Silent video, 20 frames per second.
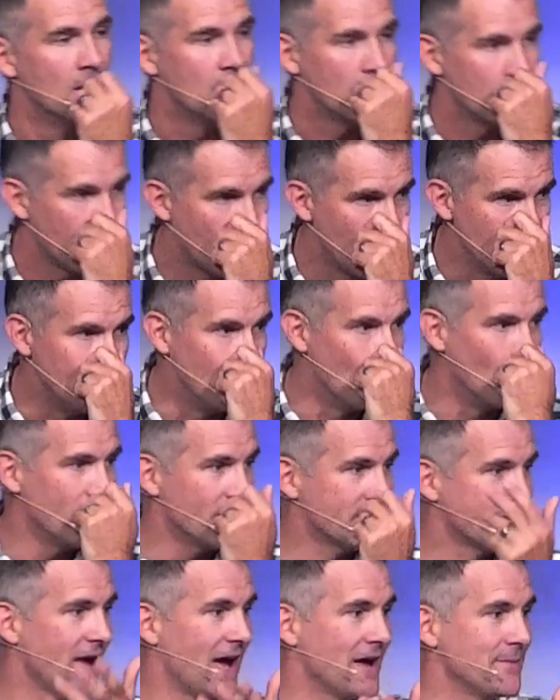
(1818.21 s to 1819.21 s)
oh boy, I
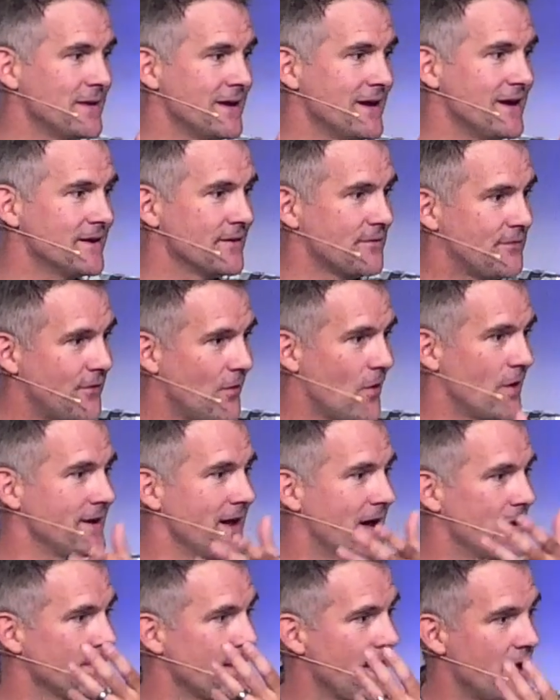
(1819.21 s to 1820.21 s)
came here to find
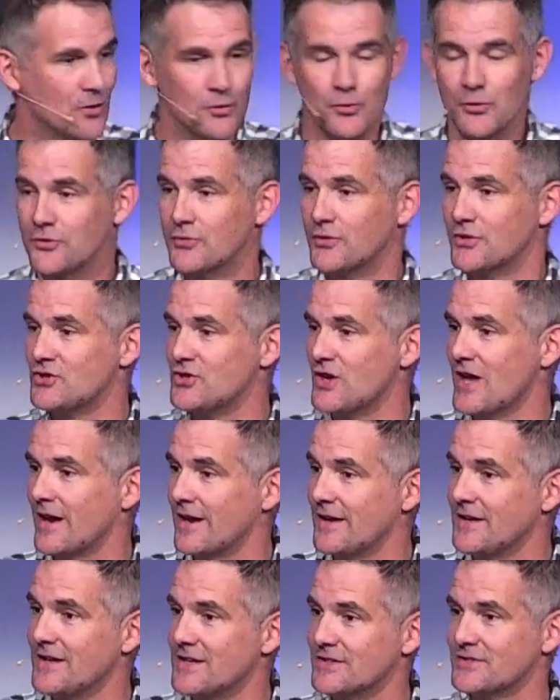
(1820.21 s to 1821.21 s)
out how good
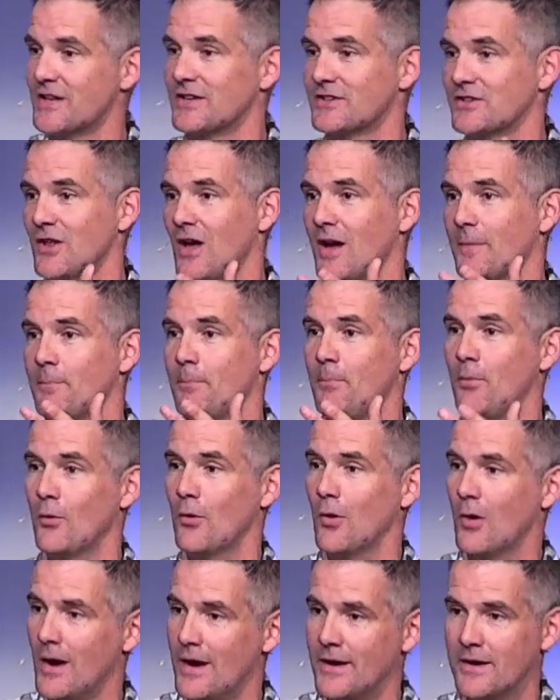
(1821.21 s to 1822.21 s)
Christianity is, and it's like,
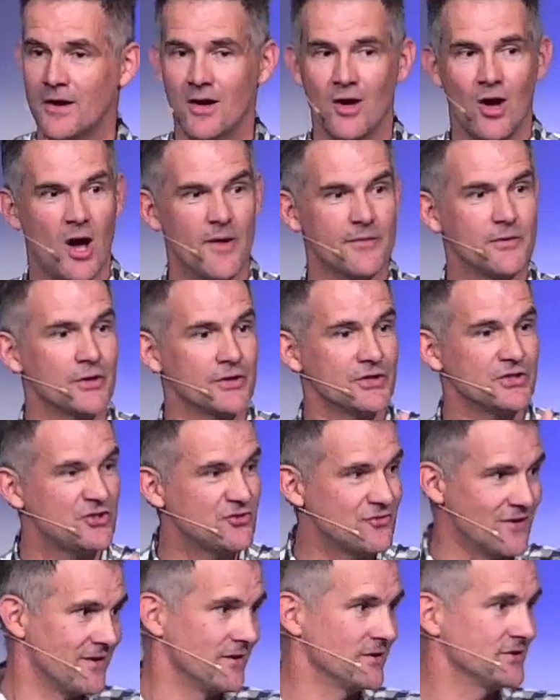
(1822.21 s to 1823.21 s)
boy, I've got to
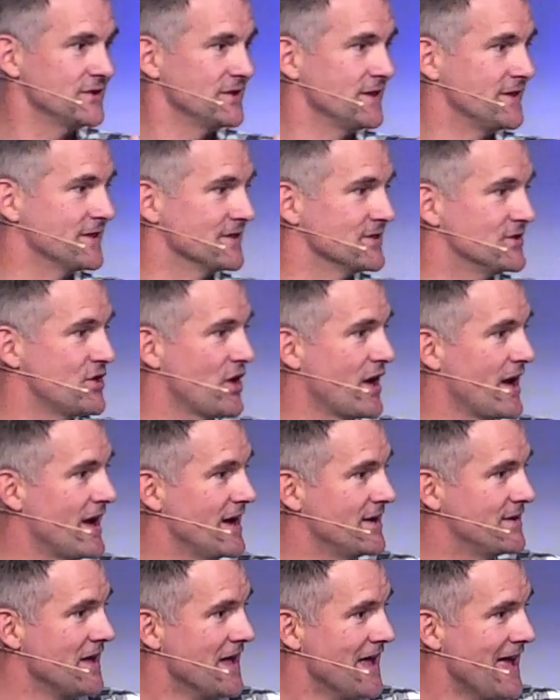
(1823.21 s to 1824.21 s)
strenuously
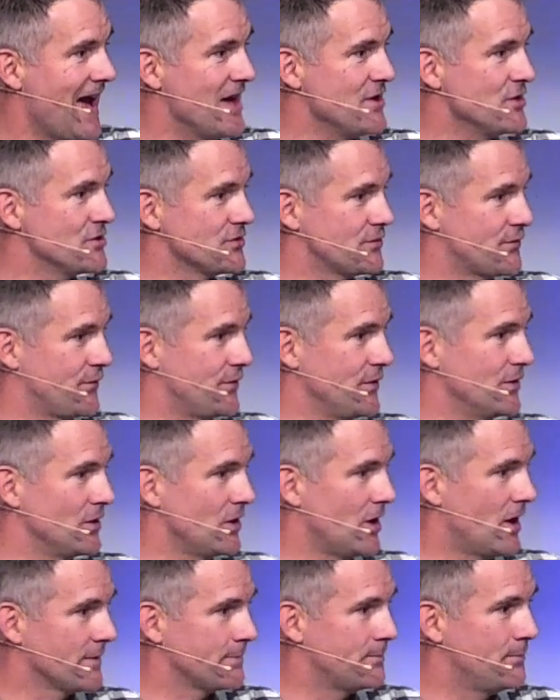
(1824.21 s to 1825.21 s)
contend, and you just feel
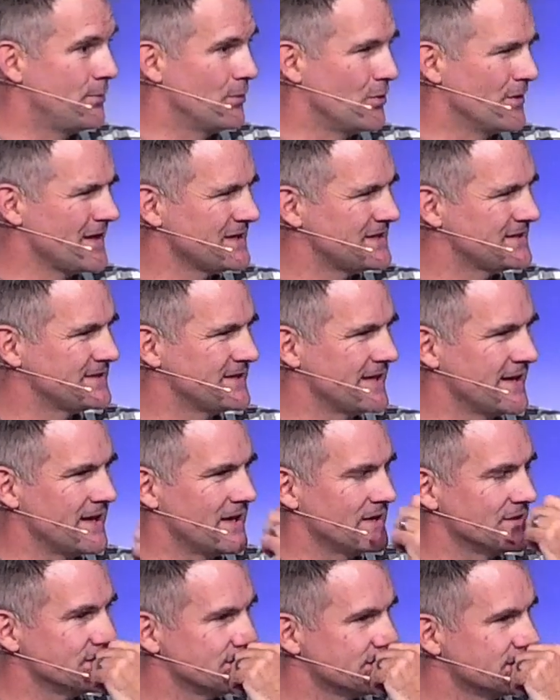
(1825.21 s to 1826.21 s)
like, boy, that's
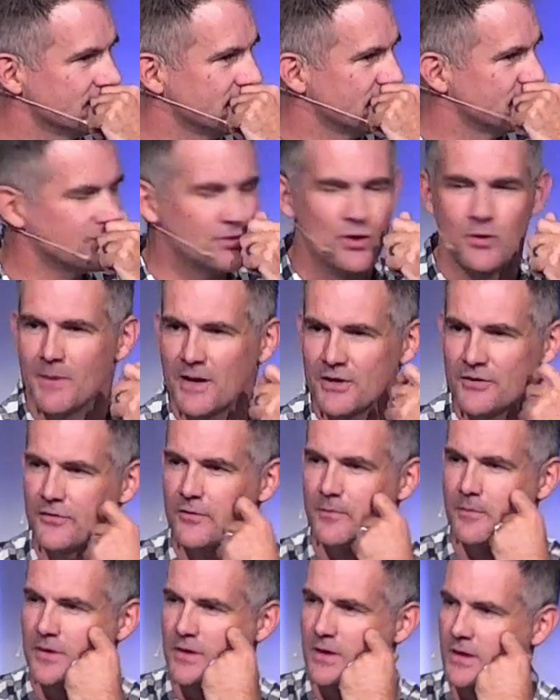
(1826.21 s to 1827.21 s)
too much for
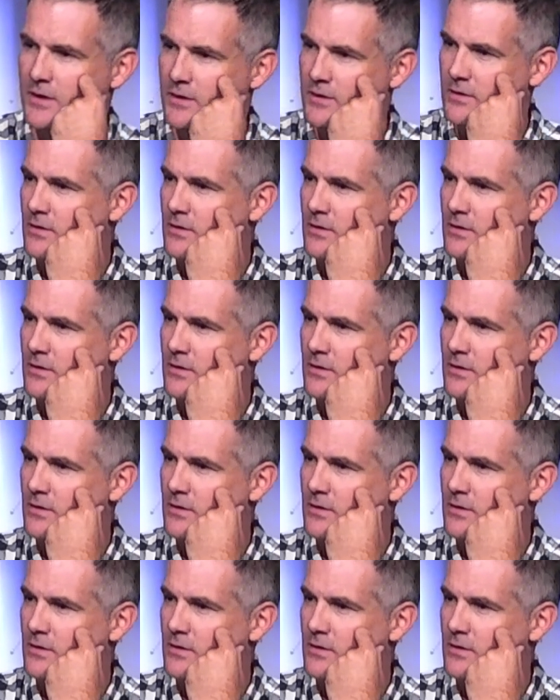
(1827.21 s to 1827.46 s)
me.